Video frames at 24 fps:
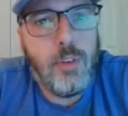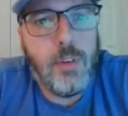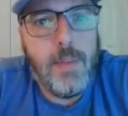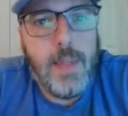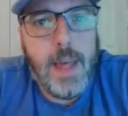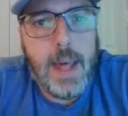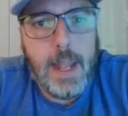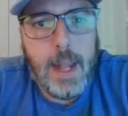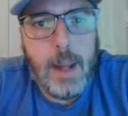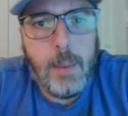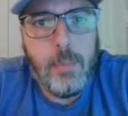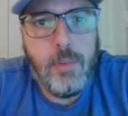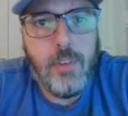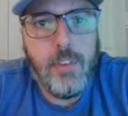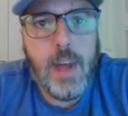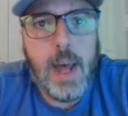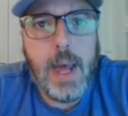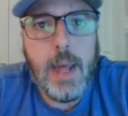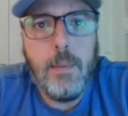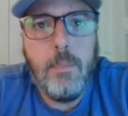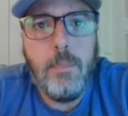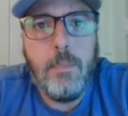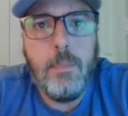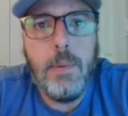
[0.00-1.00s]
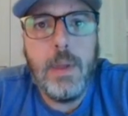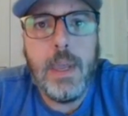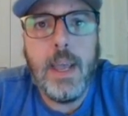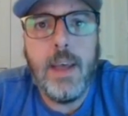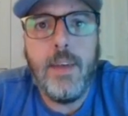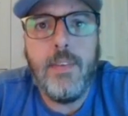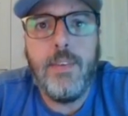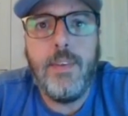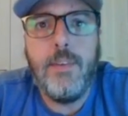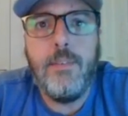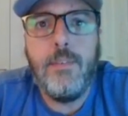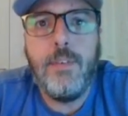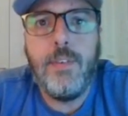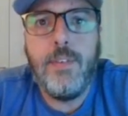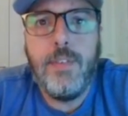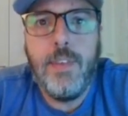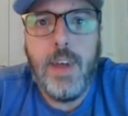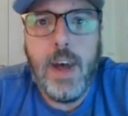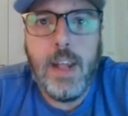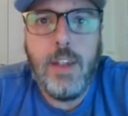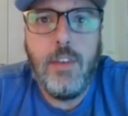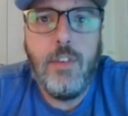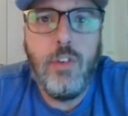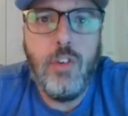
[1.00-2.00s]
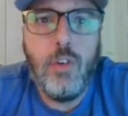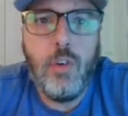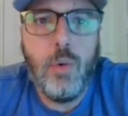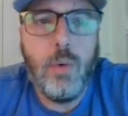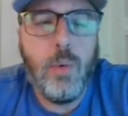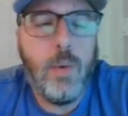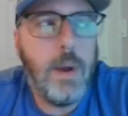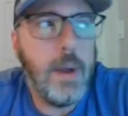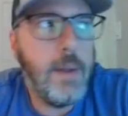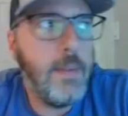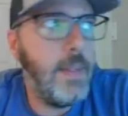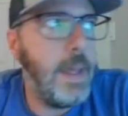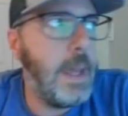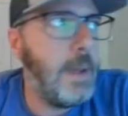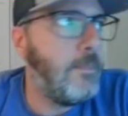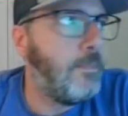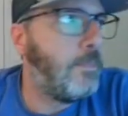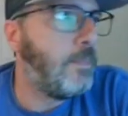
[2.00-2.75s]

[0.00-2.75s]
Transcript: that upside because it was done too quickly.